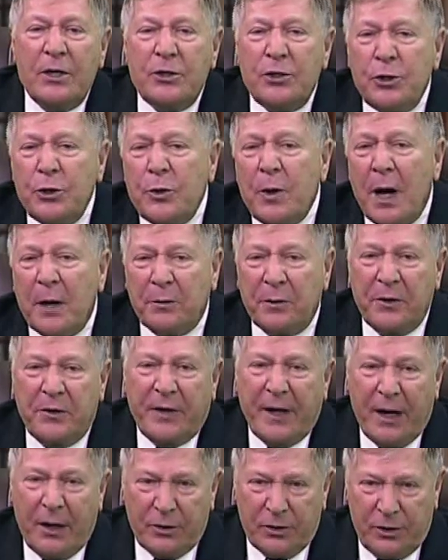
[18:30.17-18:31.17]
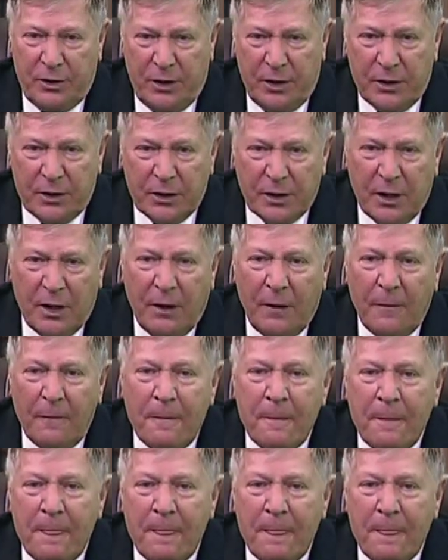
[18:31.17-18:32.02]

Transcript: 200,000 years ago.